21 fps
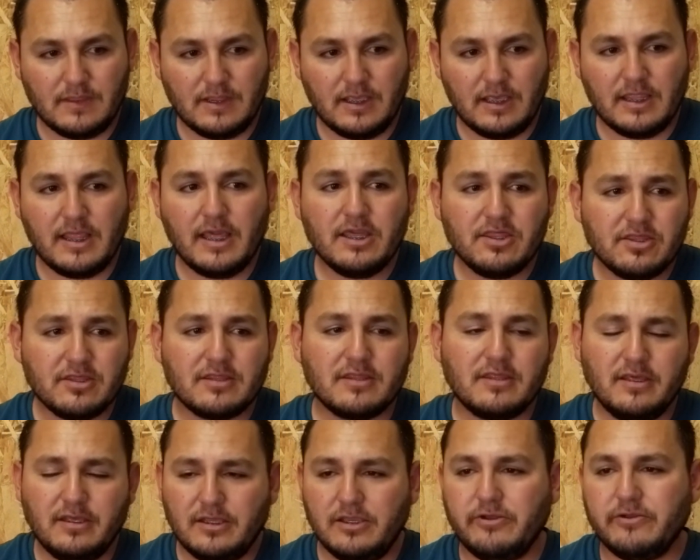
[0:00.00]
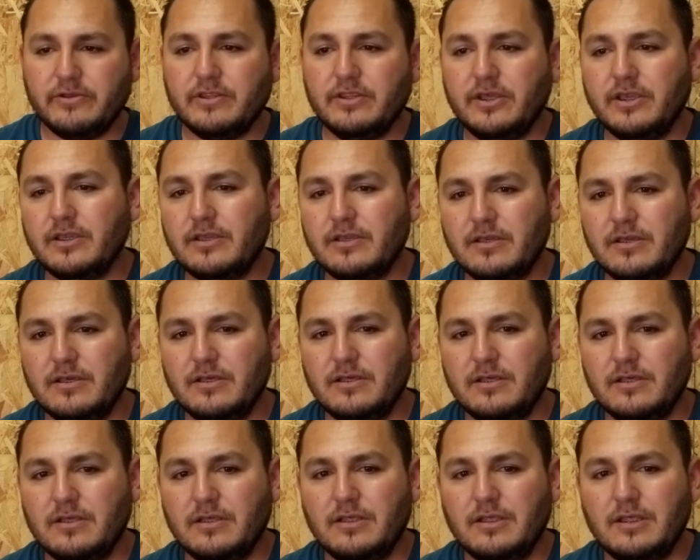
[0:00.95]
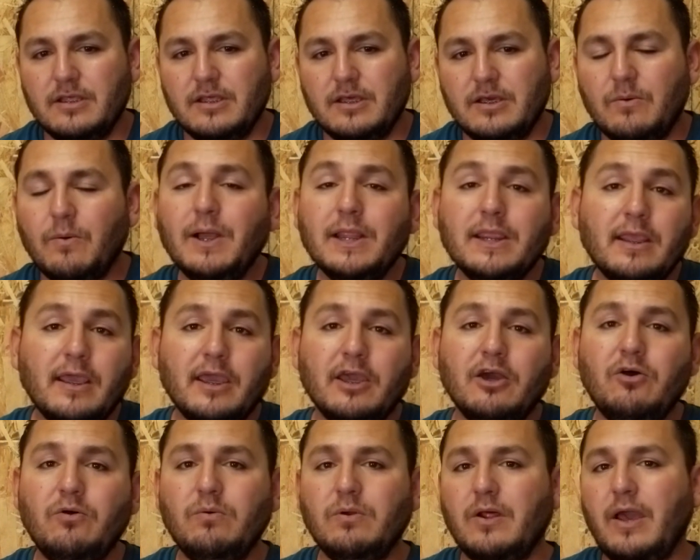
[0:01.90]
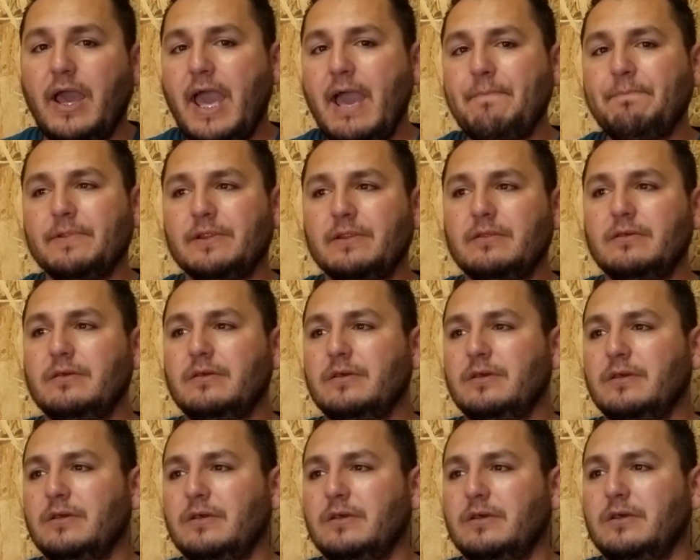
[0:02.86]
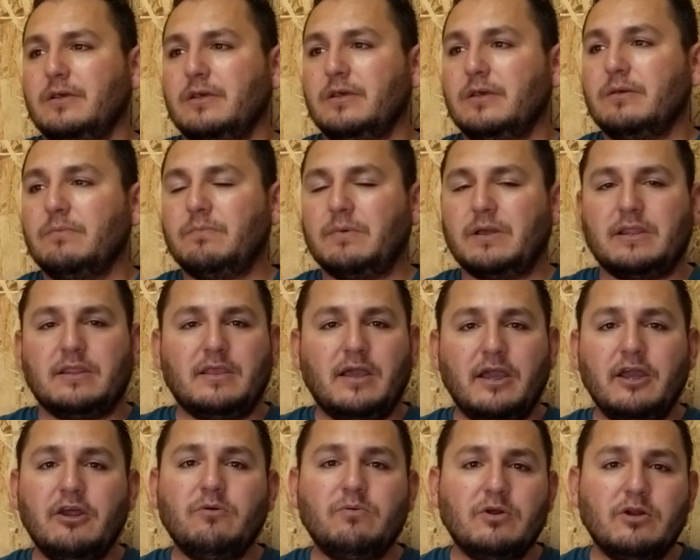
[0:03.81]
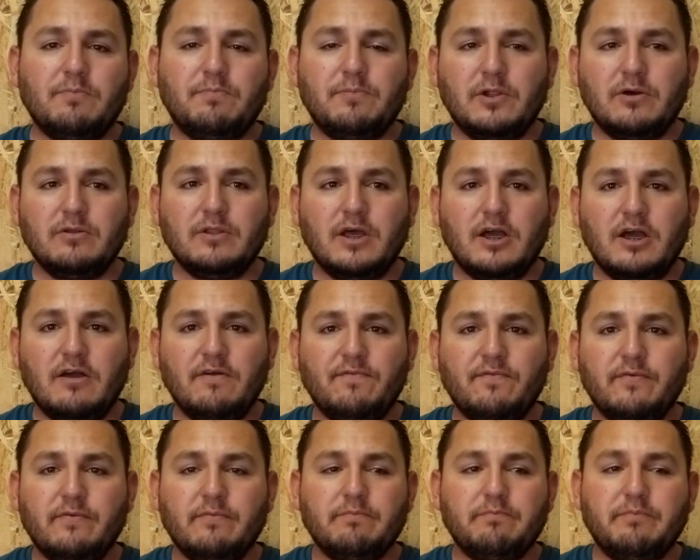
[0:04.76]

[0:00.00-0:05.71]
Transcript: And I just sit here and think, what the hell would have happened? My tire would have blown off.